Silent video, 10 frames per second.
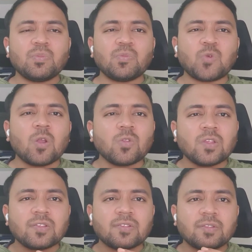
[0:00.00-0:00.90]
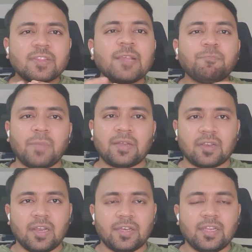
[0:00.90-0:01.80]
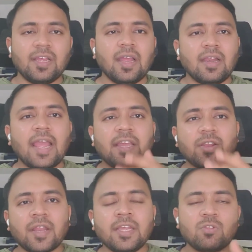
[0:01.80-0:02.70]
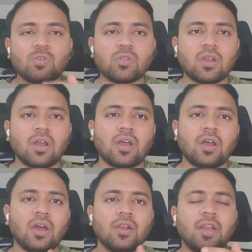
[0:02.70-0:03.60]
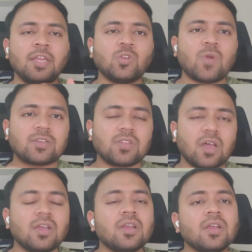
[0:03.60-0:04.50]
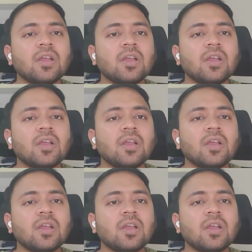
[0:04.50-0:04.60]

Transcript: follow the sheep mentality, like running towards the